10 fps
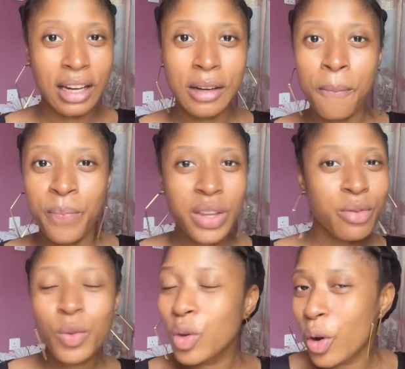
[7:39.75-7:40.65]
And
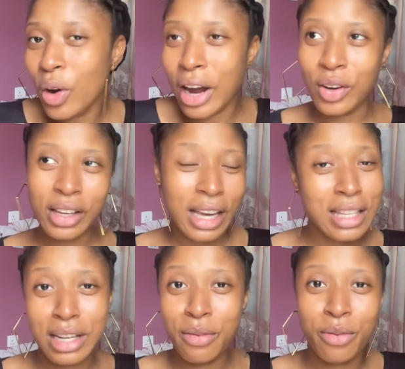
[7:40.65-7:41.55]
even though I don't
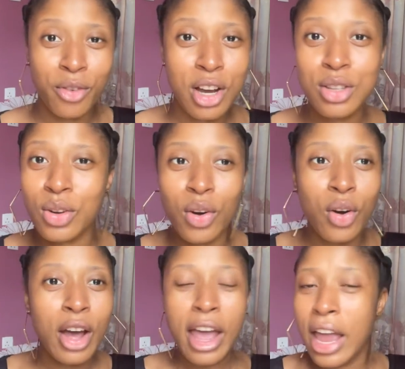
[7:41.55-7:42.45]
get any friends
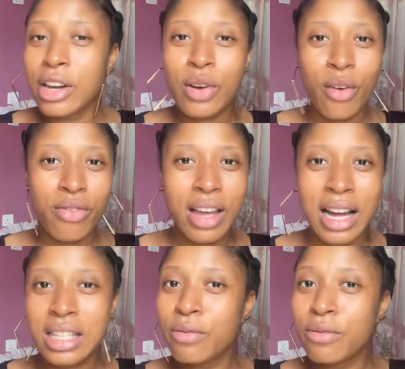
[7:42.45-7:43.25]
or any of that,